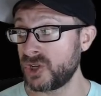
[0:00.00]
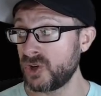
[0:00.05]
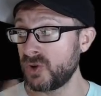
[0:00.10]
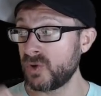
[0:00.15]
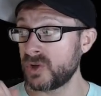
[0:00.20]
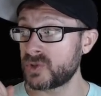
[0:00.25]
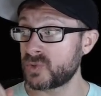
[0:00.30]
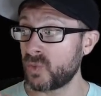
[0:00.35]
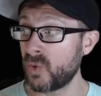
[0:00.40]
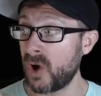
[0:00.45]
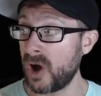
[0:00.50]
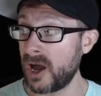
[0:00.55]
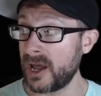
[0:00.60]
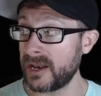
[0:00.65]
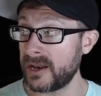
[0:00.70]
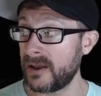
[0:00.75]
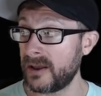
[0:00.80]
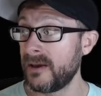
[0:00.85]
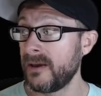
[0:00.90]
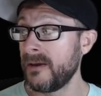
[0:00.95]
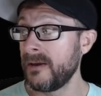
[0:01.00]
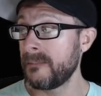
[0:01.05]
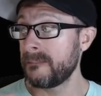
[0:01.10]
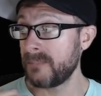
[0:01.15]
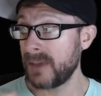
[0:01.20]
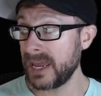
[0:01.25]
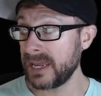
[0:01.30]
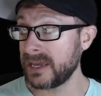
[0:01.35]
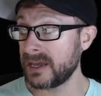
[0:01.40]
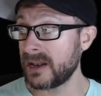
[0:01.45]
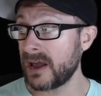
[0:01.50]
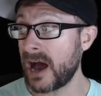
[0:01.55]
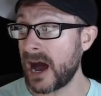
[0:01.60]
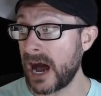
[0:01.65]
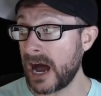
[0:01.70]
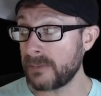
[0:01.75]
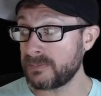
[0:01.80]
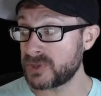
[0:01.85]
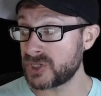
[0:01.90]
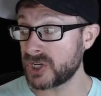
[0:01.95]
do is 1, make it
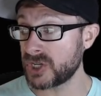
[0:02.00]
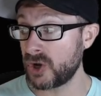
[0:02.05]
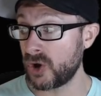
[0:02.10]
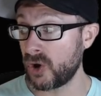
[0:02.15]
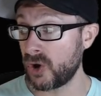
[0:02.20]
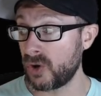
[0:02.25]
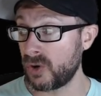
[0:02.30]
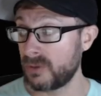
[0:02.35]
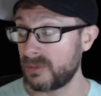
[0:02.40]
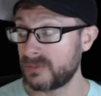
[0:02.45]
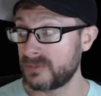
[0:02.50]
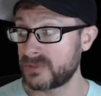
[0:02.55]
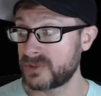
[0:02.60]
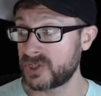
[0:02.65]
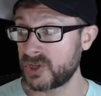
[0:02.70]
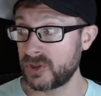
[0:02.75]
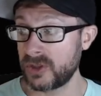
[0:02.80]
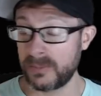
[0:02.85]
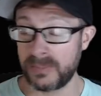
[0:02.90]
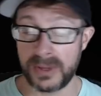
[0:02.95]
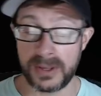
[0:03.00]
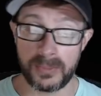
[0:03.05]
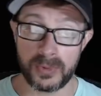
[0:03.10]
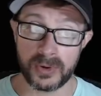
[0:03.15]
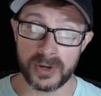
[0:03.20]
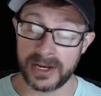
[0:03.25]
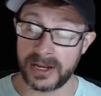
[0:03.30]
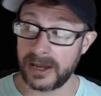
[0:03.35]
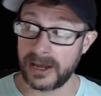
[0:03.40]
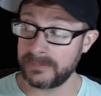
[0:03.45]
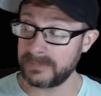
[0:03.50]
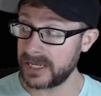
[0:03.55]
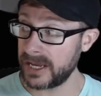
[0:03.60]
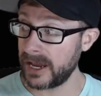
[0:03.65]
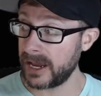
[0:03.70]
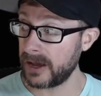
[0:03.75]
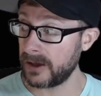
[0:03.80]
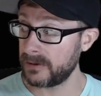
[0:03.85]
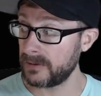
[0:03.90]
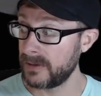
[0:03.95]
optional so that people can opt
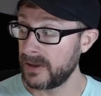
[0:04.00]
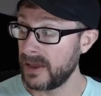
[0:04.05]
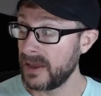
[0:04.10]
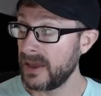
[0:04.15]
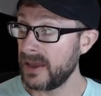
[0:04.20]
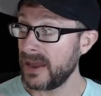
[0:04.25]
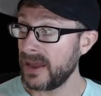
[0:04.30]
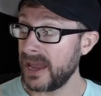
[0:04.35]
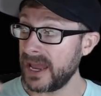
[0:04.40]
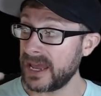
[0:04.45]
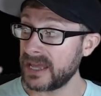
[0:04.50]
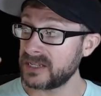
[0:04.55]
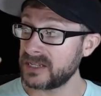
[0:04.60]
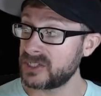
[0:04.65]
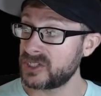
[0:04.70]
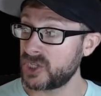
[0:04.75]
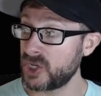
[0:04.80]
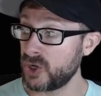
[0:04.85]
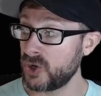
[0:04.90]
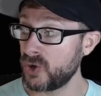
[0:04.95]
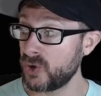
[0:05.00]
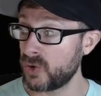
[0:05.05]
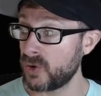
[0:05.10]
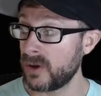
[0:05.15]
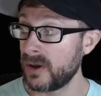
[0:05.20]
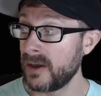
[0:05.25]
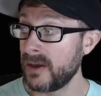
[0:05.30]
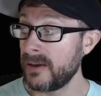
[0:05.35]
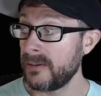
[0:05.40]
out. And 2,